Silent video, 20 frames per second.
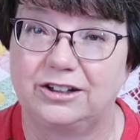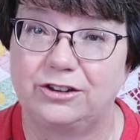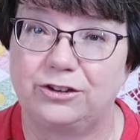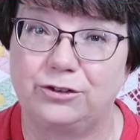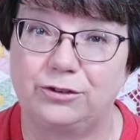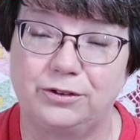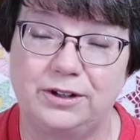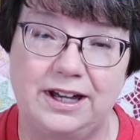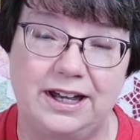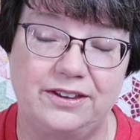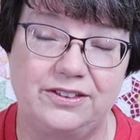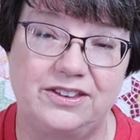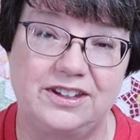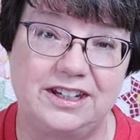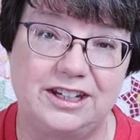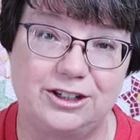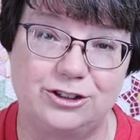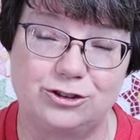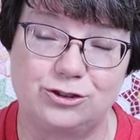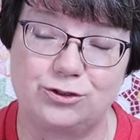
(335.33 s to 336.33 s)
throughout the
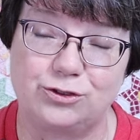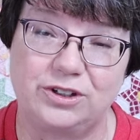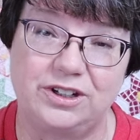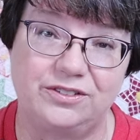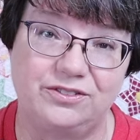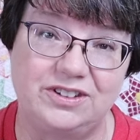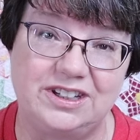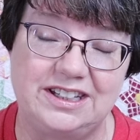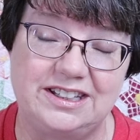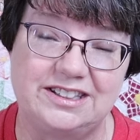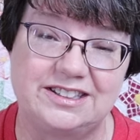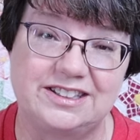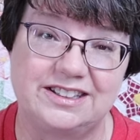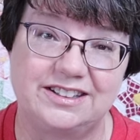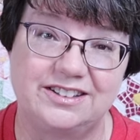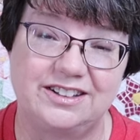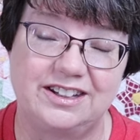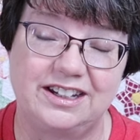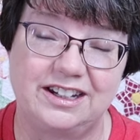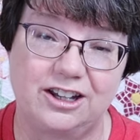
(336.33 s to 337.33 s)
history of these
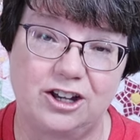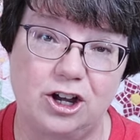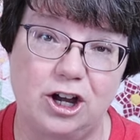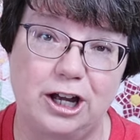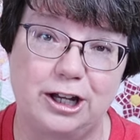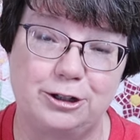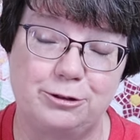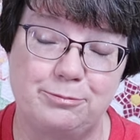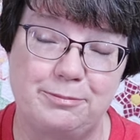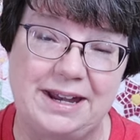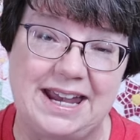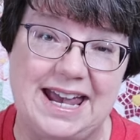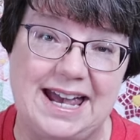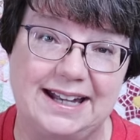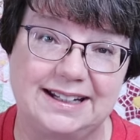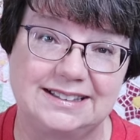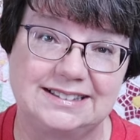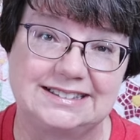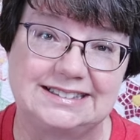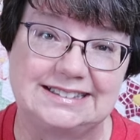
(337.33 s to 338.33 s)
cotton
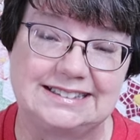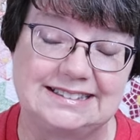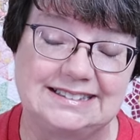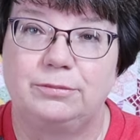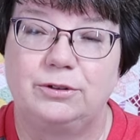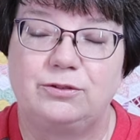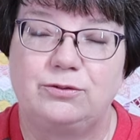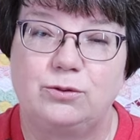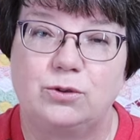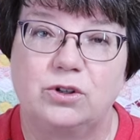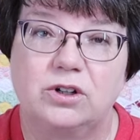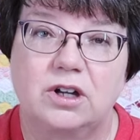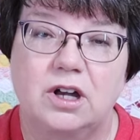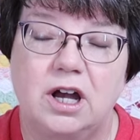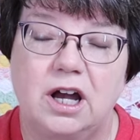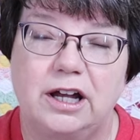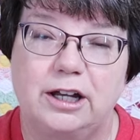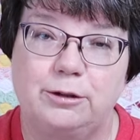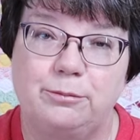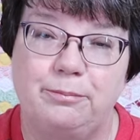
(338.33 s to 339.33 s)
bags. Before
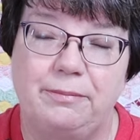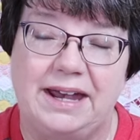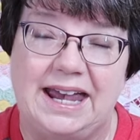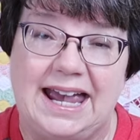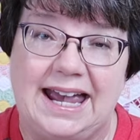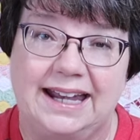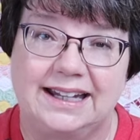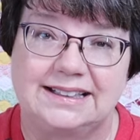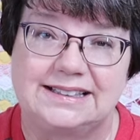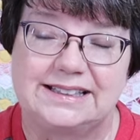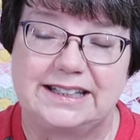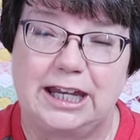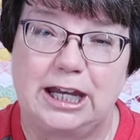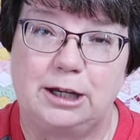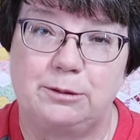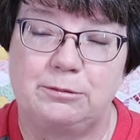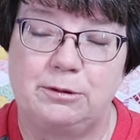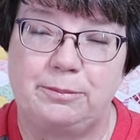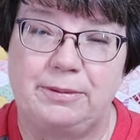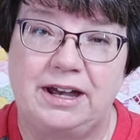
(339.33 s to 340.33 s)
cotton bags
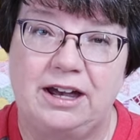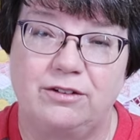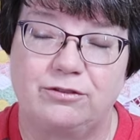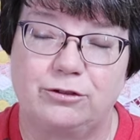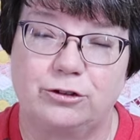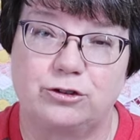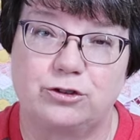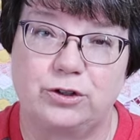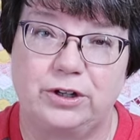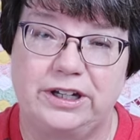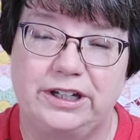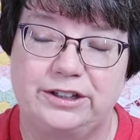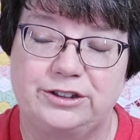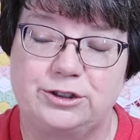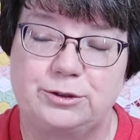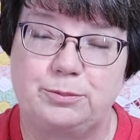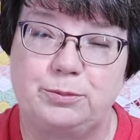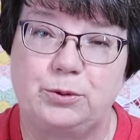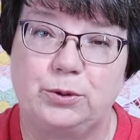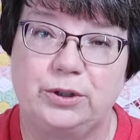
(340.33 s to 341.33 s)
came about for
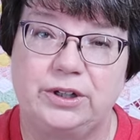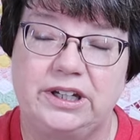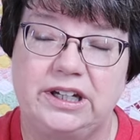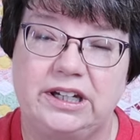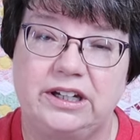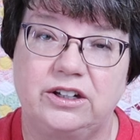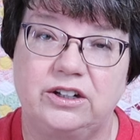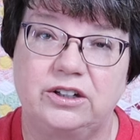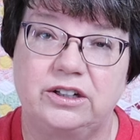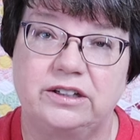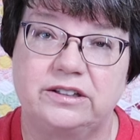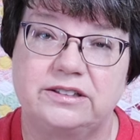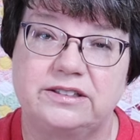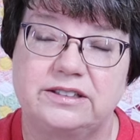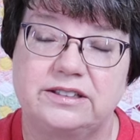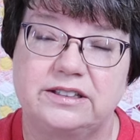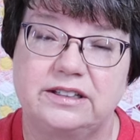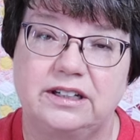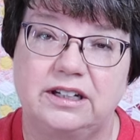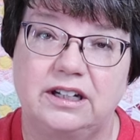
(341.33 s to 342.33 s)
transporting
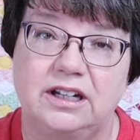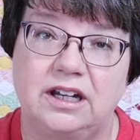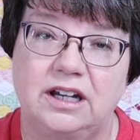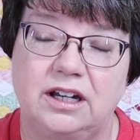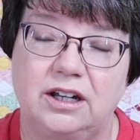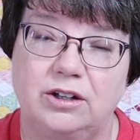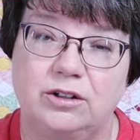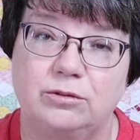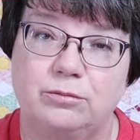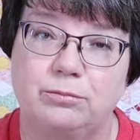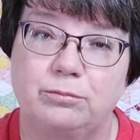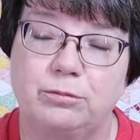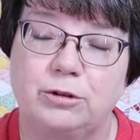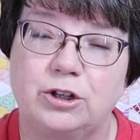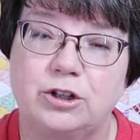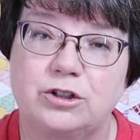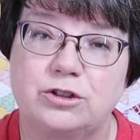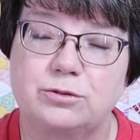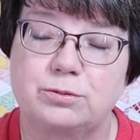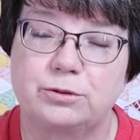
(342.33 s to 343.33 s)
goods,
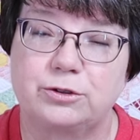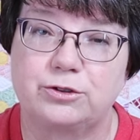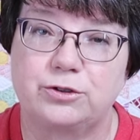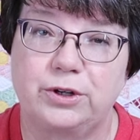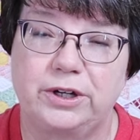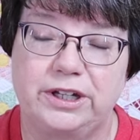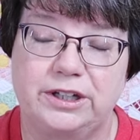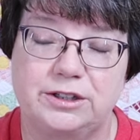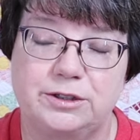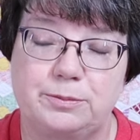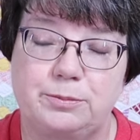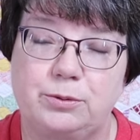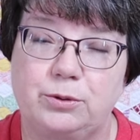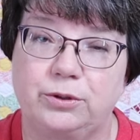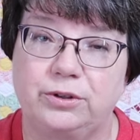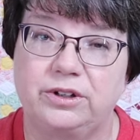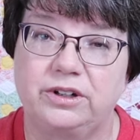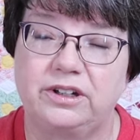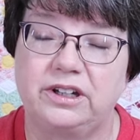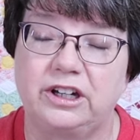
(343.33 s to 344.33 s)
goods were
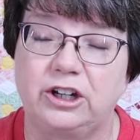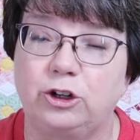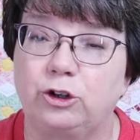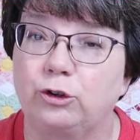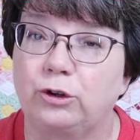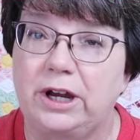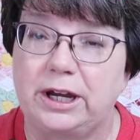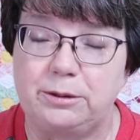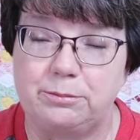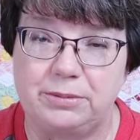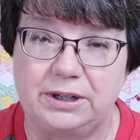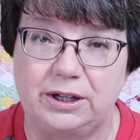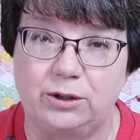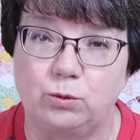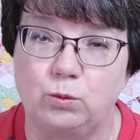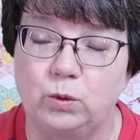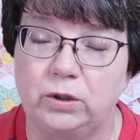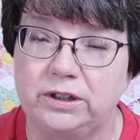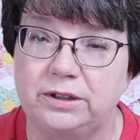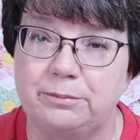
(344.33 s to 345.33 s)
transported in great big
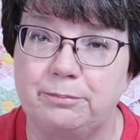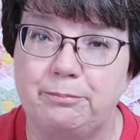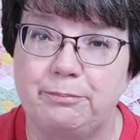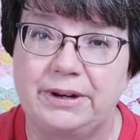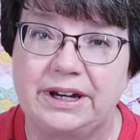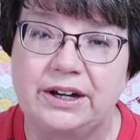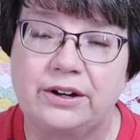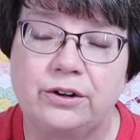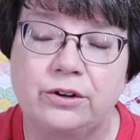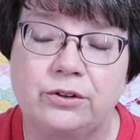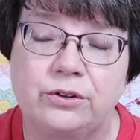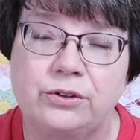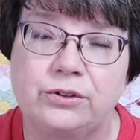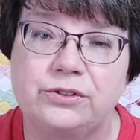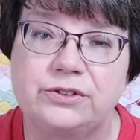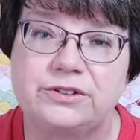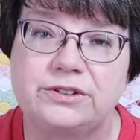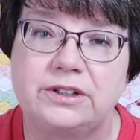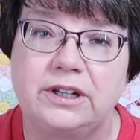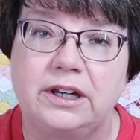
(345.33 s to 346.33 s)
wooden
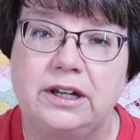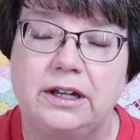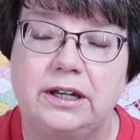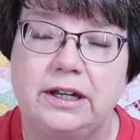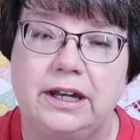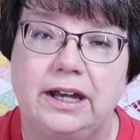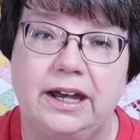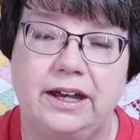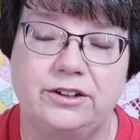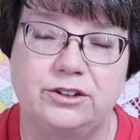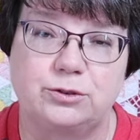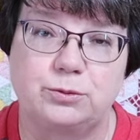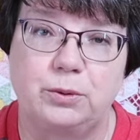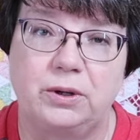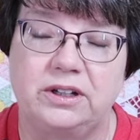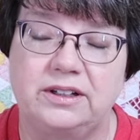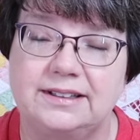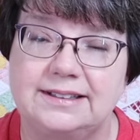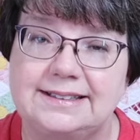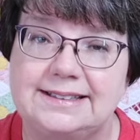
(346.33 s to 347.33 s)
barrels as
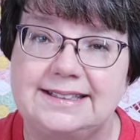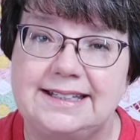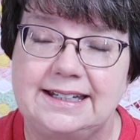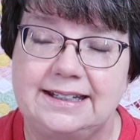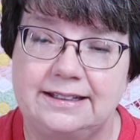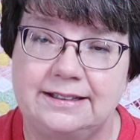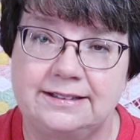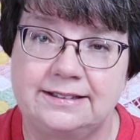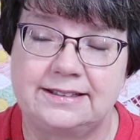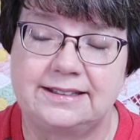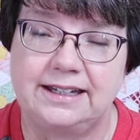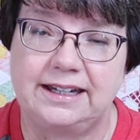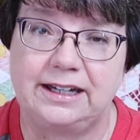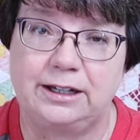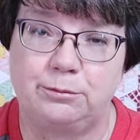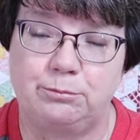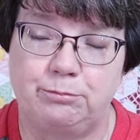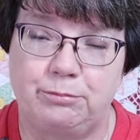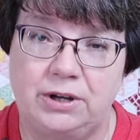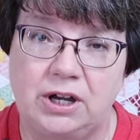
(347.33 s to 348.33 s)
well as tins
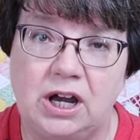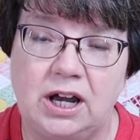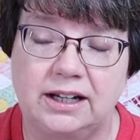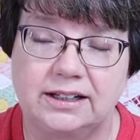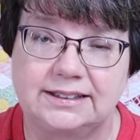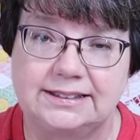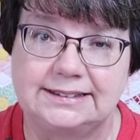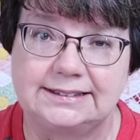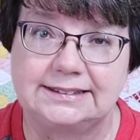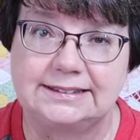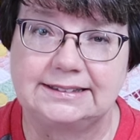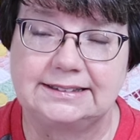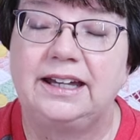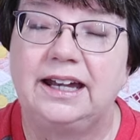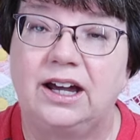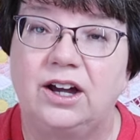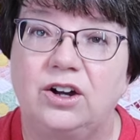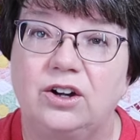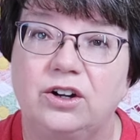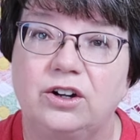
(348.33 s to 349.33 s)
and boxes.
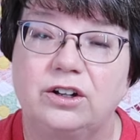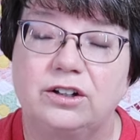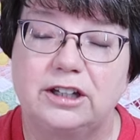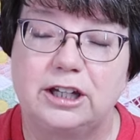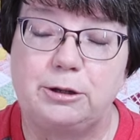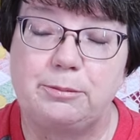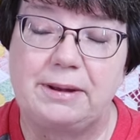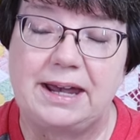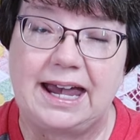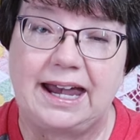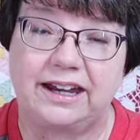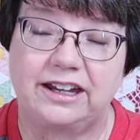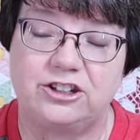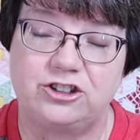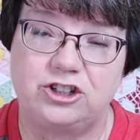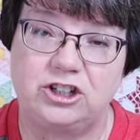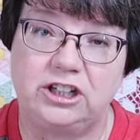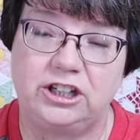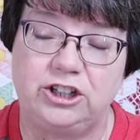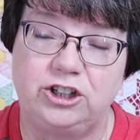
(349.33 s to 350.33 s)
Now, early
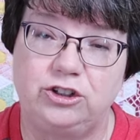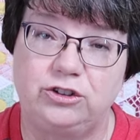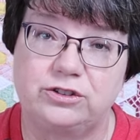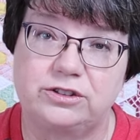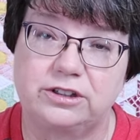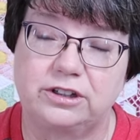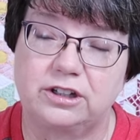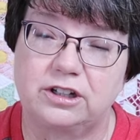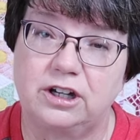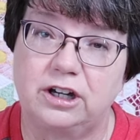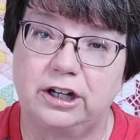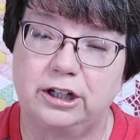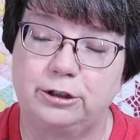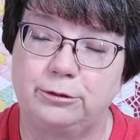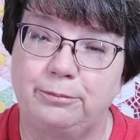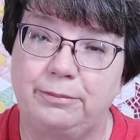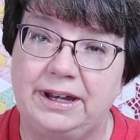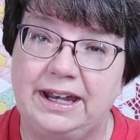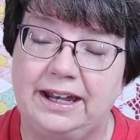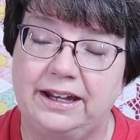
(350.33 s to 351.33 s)
packaging using
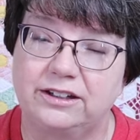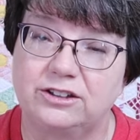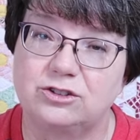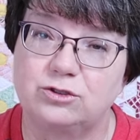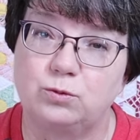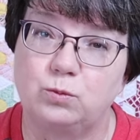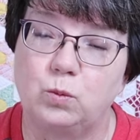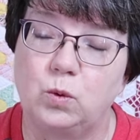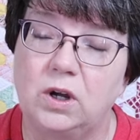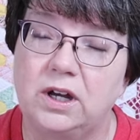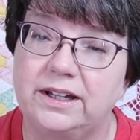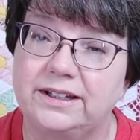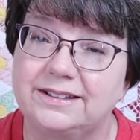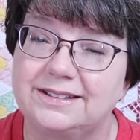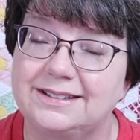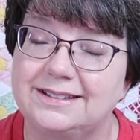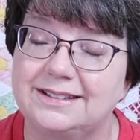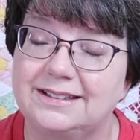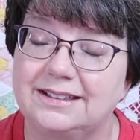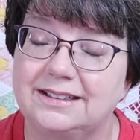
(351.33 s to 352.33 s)
cotton bags
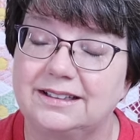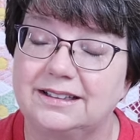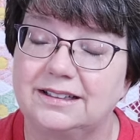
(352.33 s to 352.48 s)
was